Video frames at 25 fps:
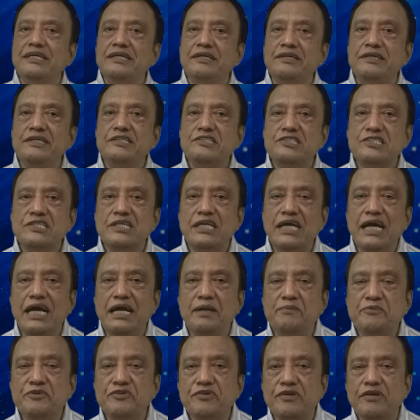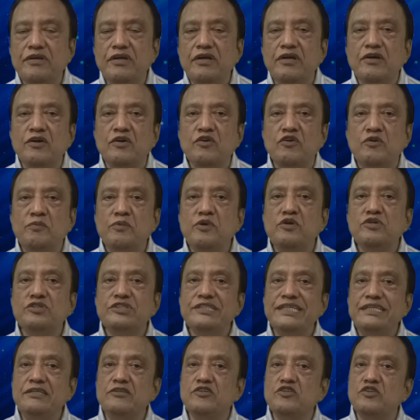describes
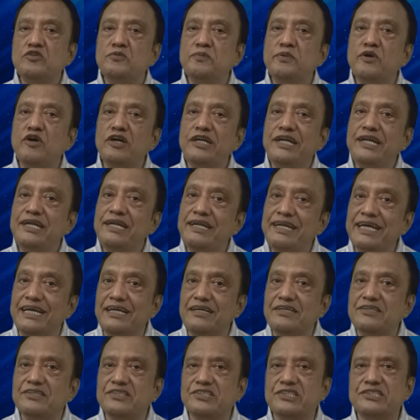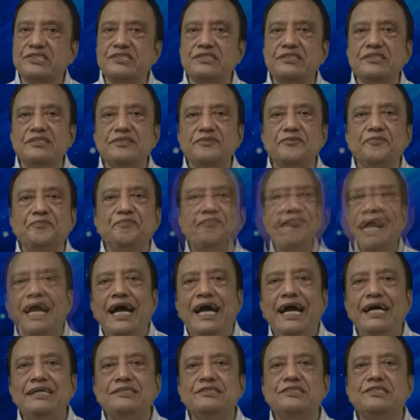robots and robotics
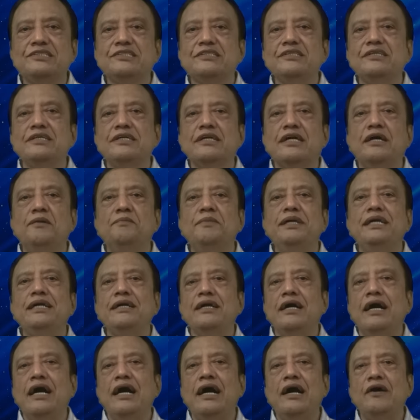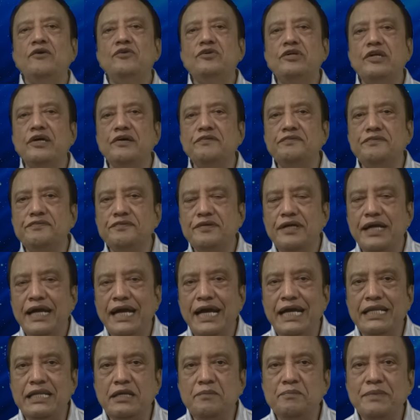as coming out of
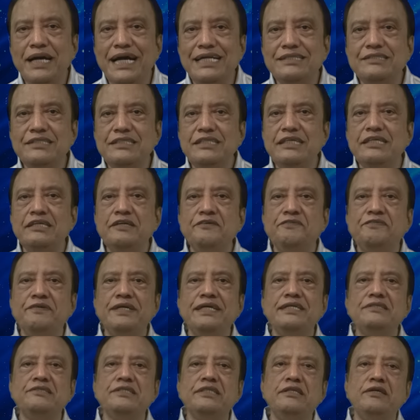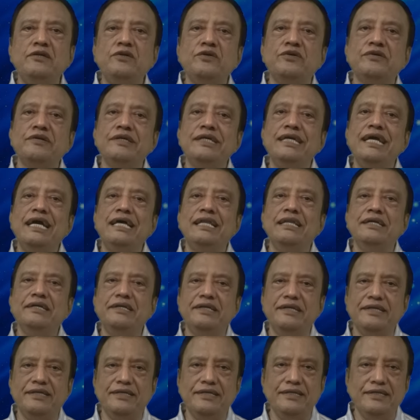an imaginary phase into
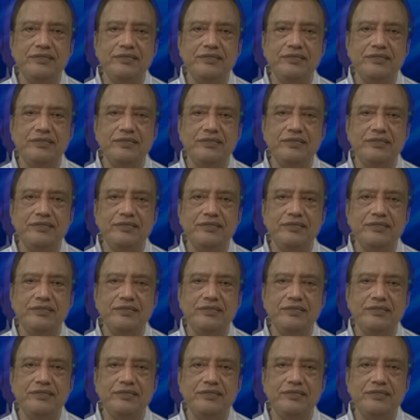reality.